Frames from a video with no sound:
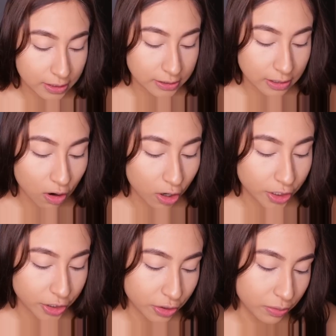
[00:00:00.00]
Is,
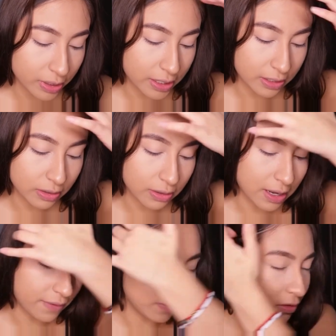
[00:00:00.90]
are you in,
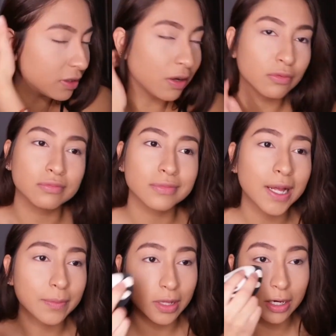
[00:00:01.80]
have you, no,
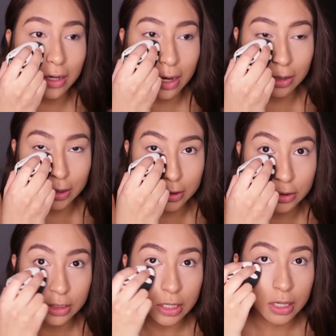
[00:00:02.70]
I'm not in college.